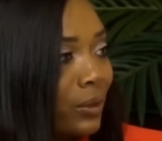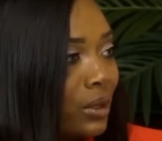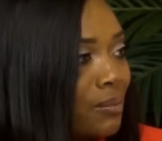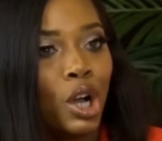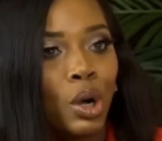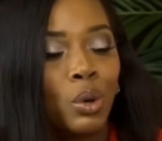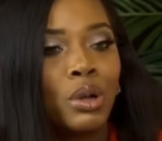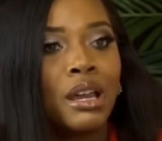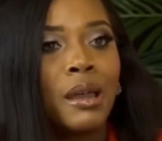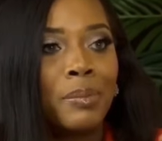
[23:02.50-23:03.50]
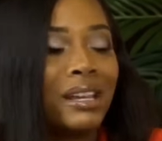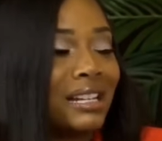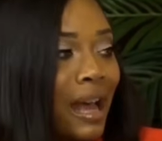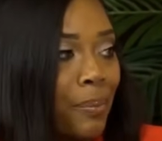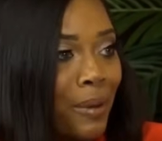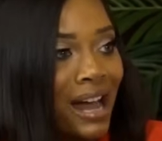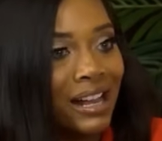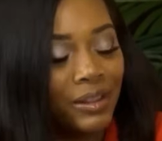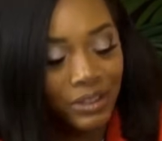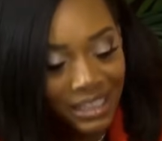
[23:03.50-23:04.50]
TV stars. They have
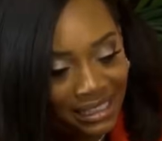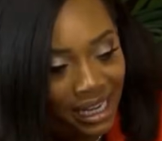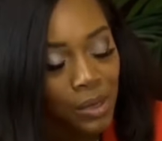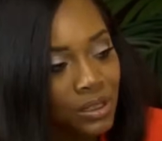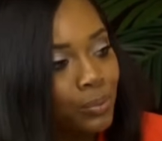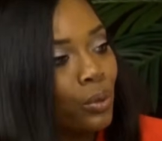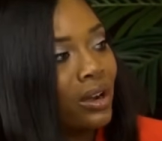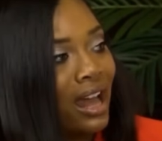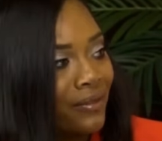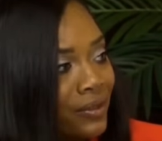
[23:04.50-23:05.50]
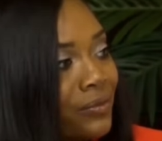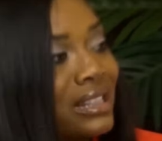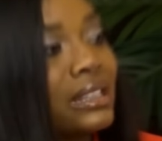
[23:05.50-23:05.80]
businesses, partnerships,